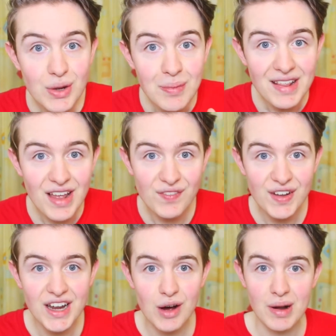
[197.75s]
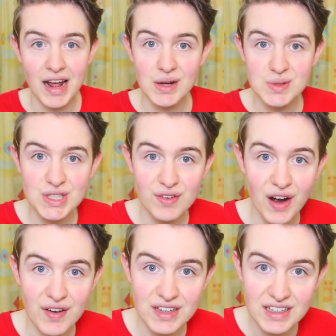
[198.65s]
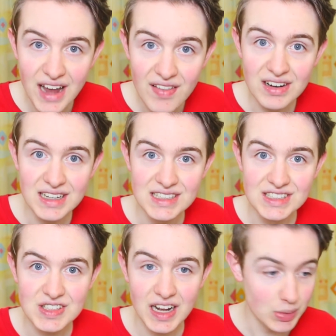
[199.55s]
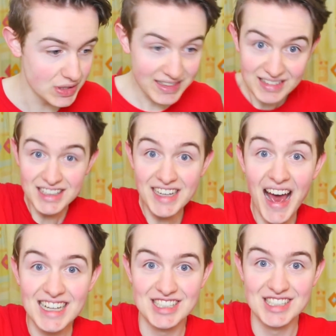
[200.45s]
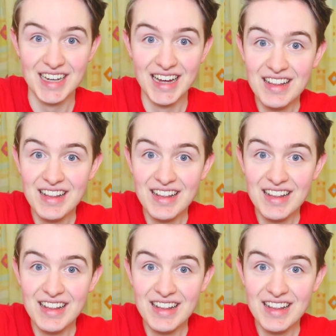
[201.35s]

you made that video about how to survive in the Netherlands. And I was like, yes!